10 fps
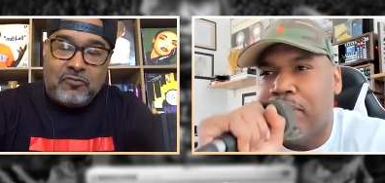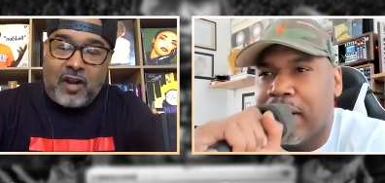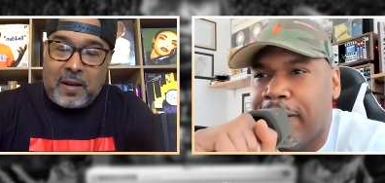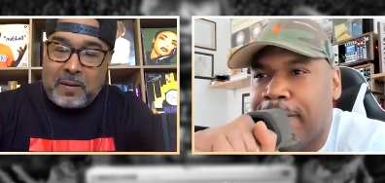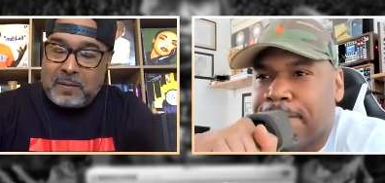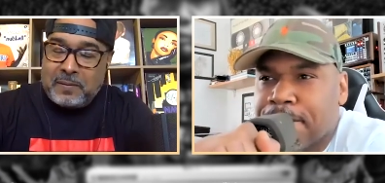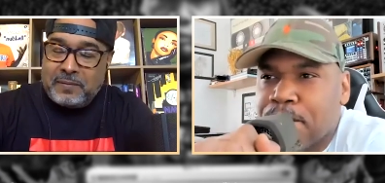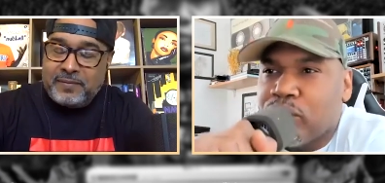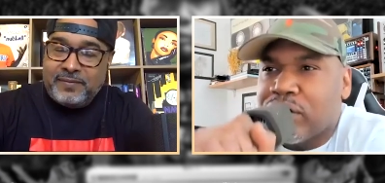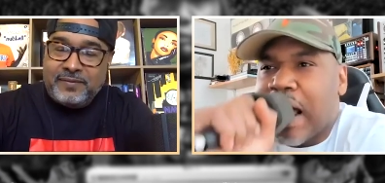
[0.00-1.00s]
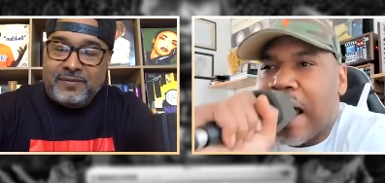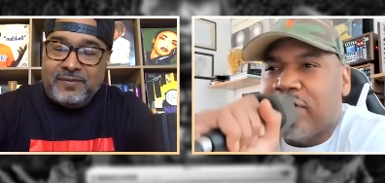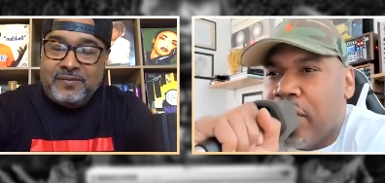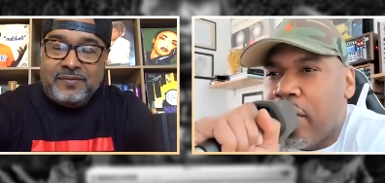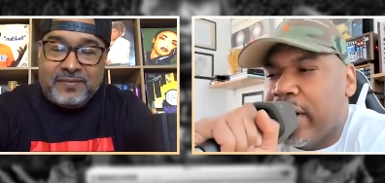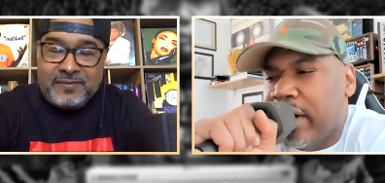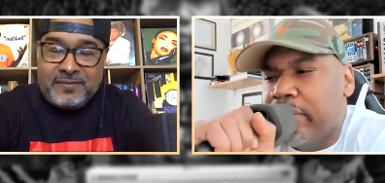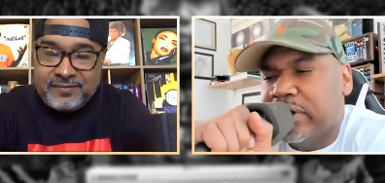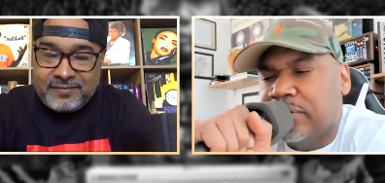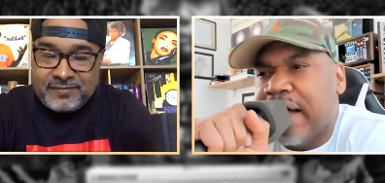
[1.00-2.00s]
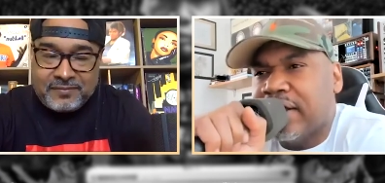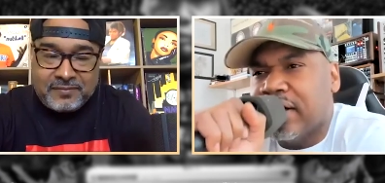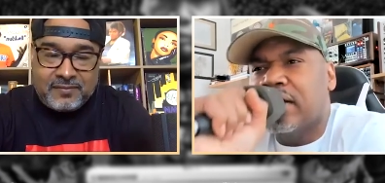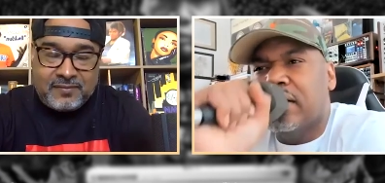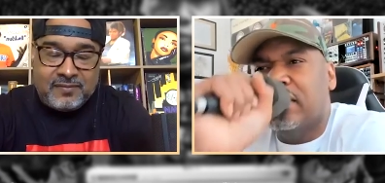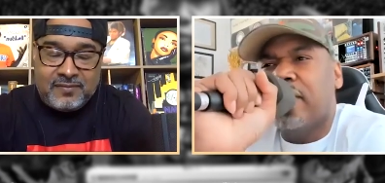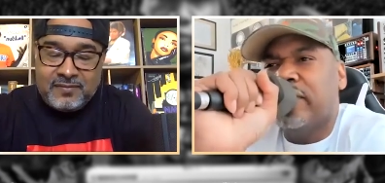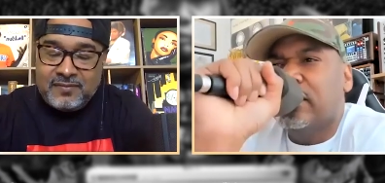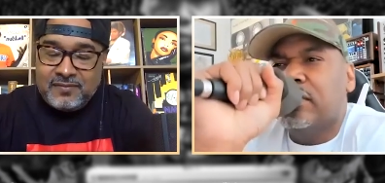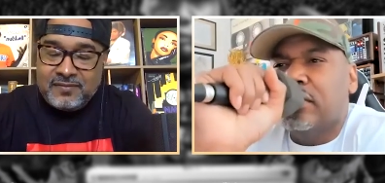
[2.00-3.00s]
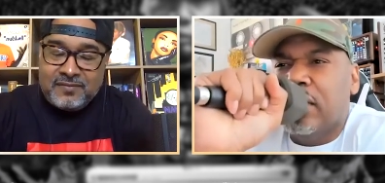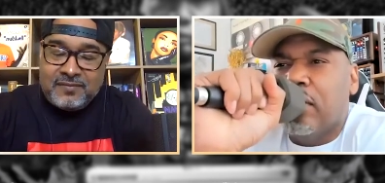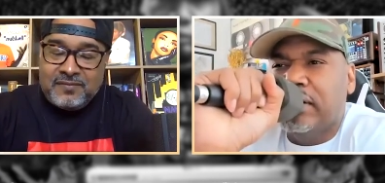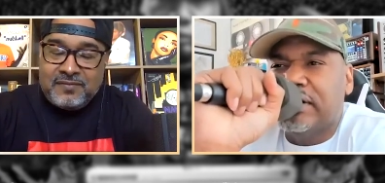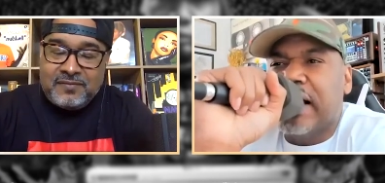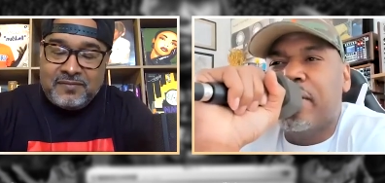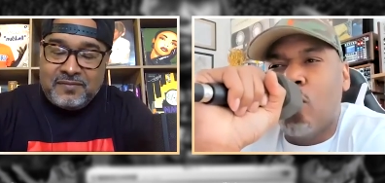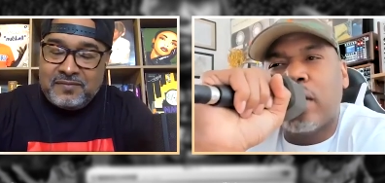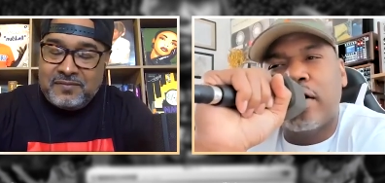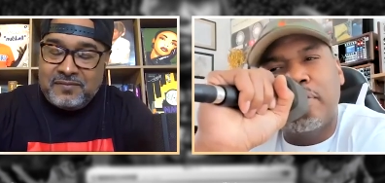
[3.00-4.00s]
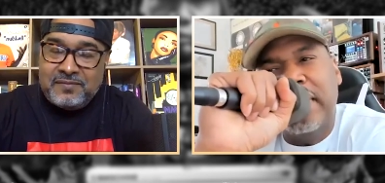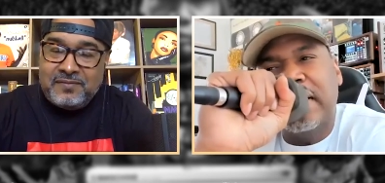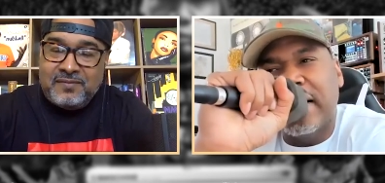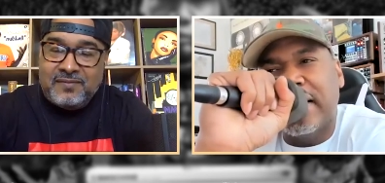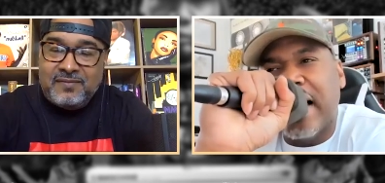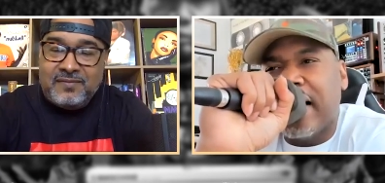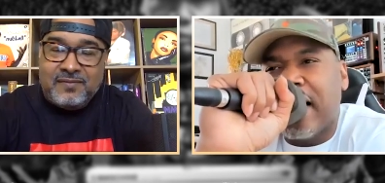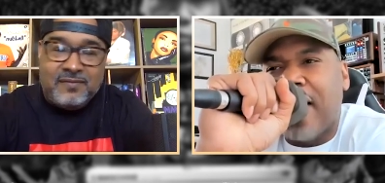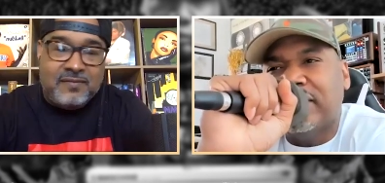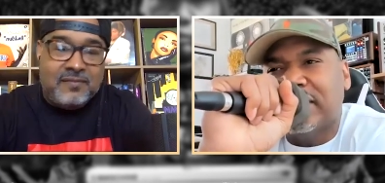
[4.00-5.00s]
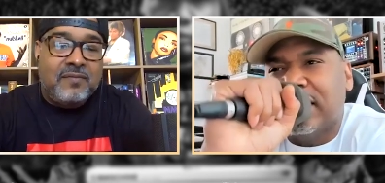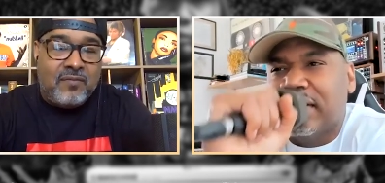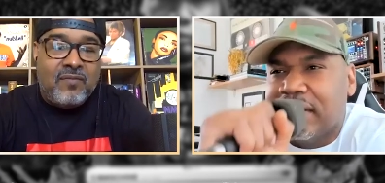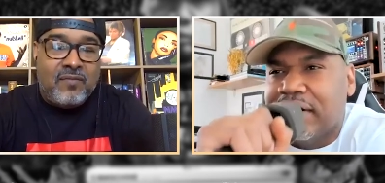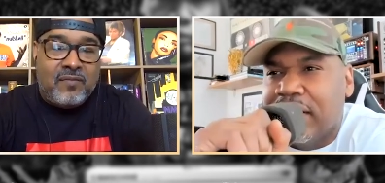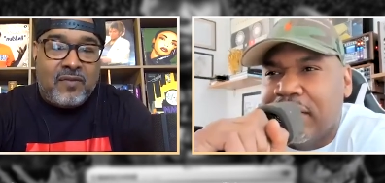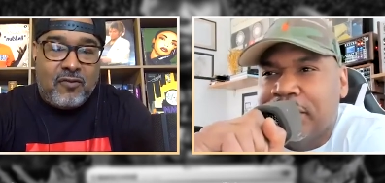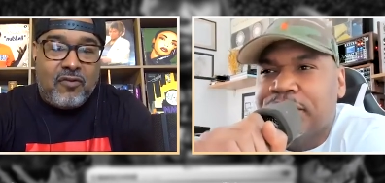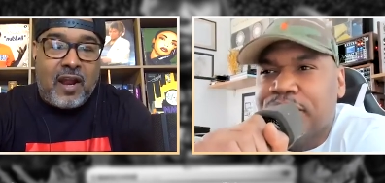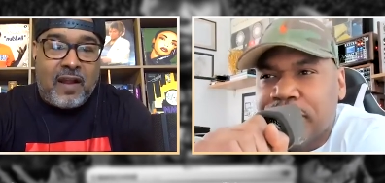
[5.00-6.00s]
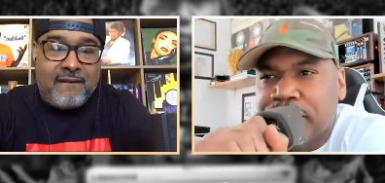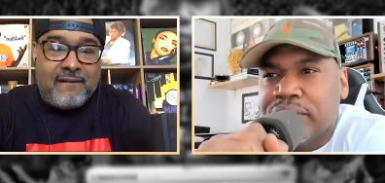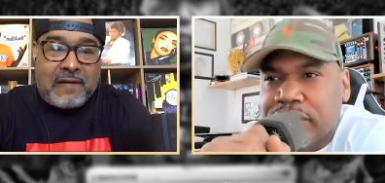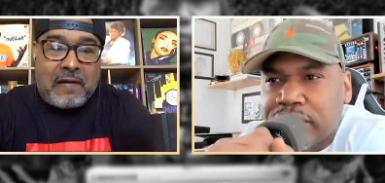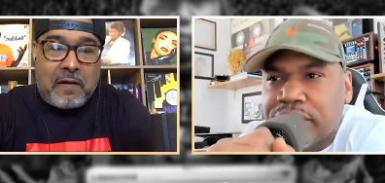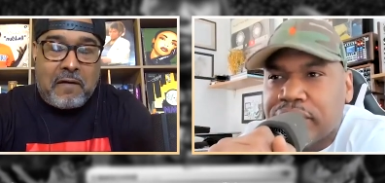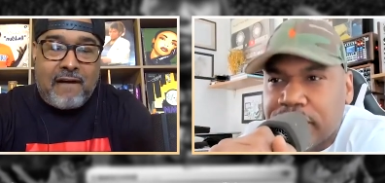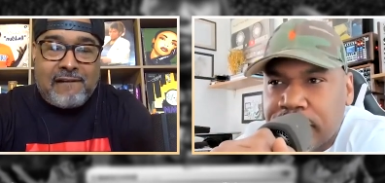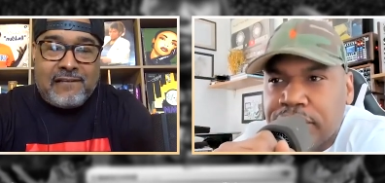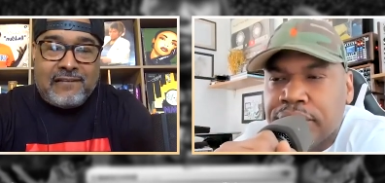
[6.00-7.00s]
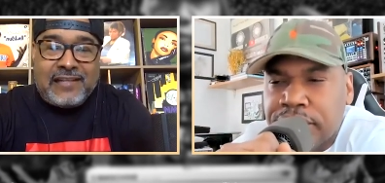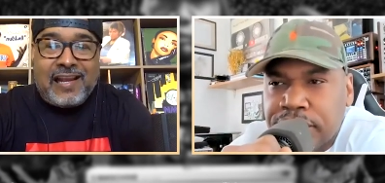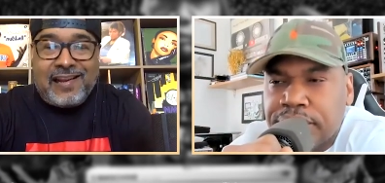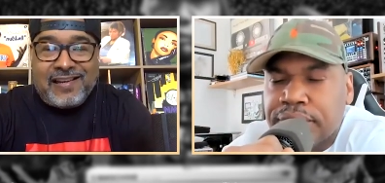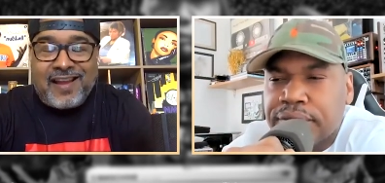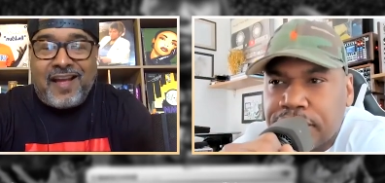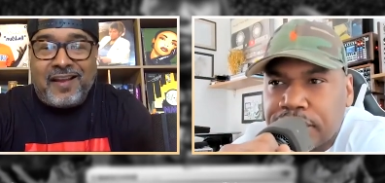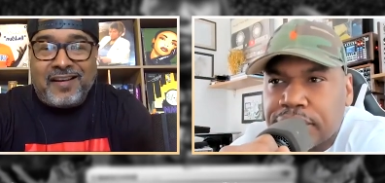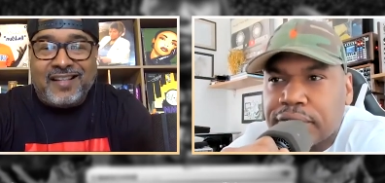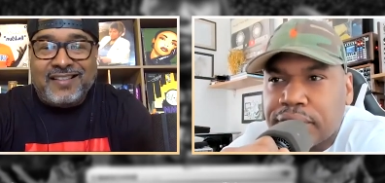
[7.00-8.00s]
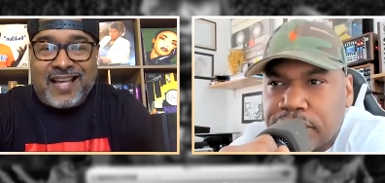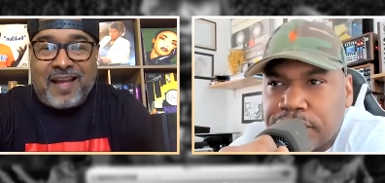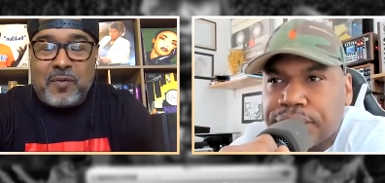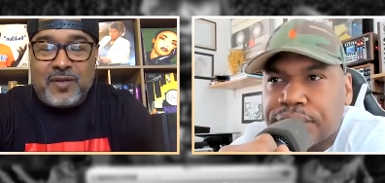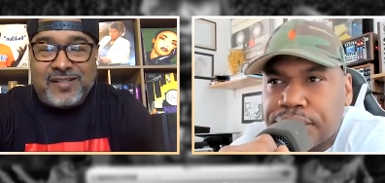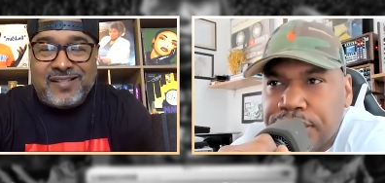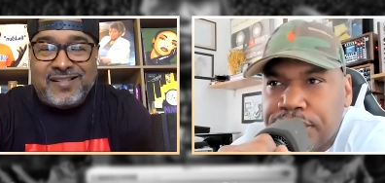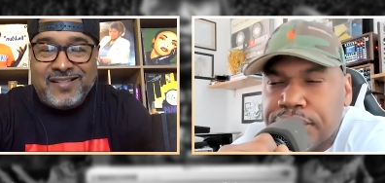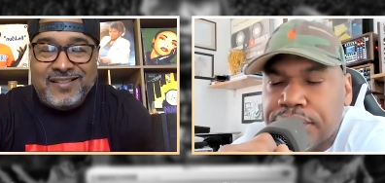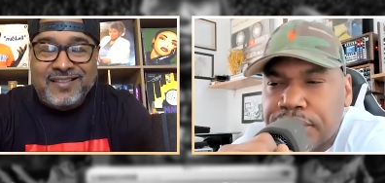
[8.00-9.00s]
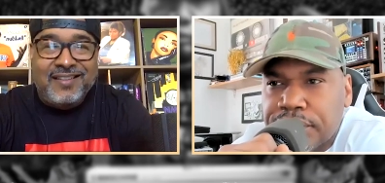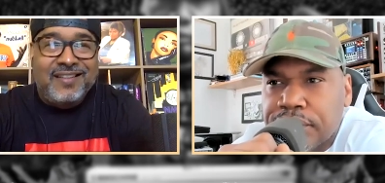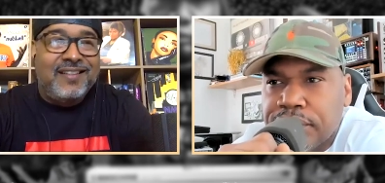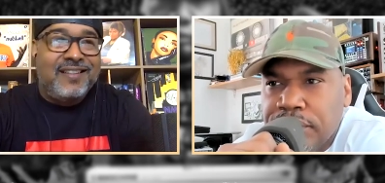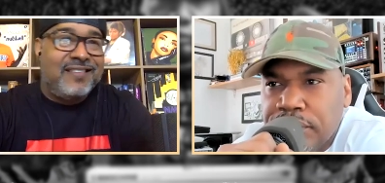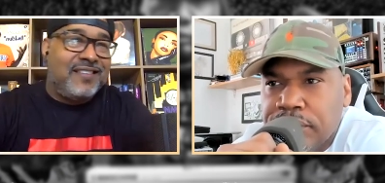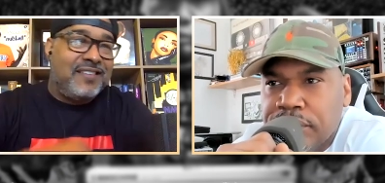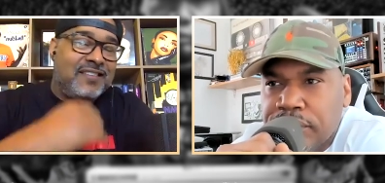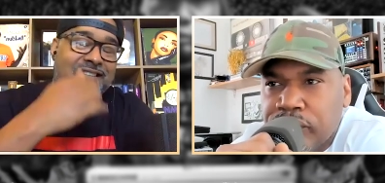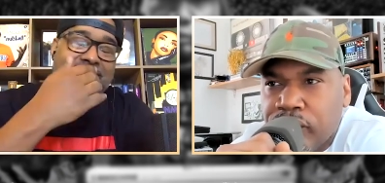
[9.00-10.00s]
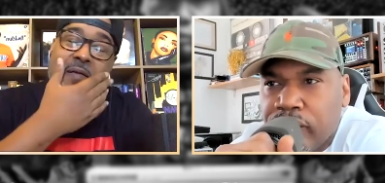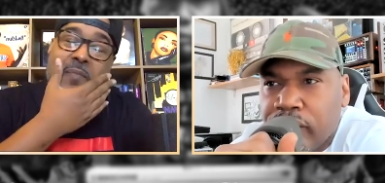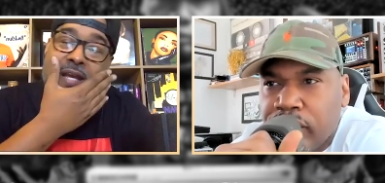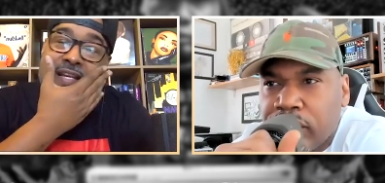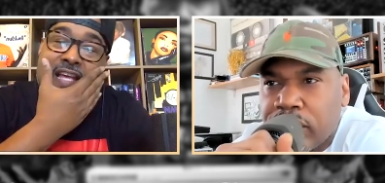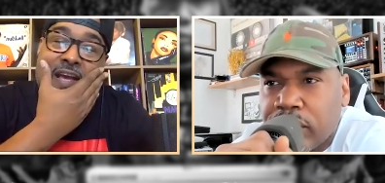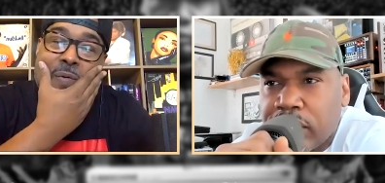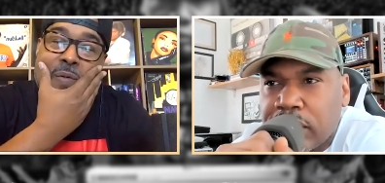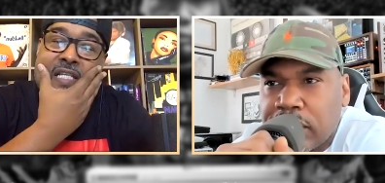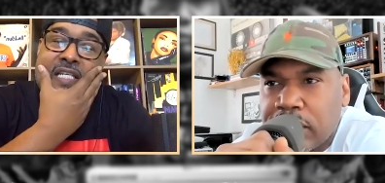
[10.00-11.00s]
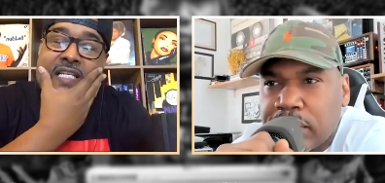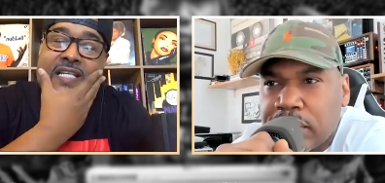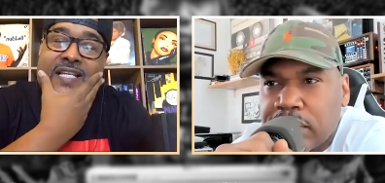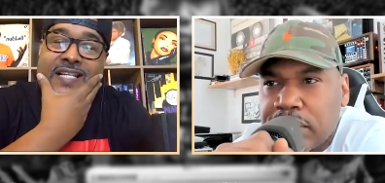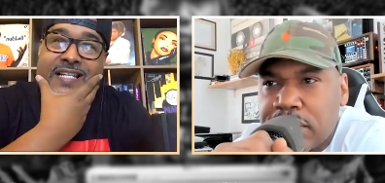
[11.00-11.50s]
Speaker 1: But right. um, after he heard it, he respected it. He loved it. You know, he said he wanted a beat like that. Obviously, you know.
Speaker 2: Right, right, right. Mm-hmm. Yeah, nah, like that was yeah, man, that was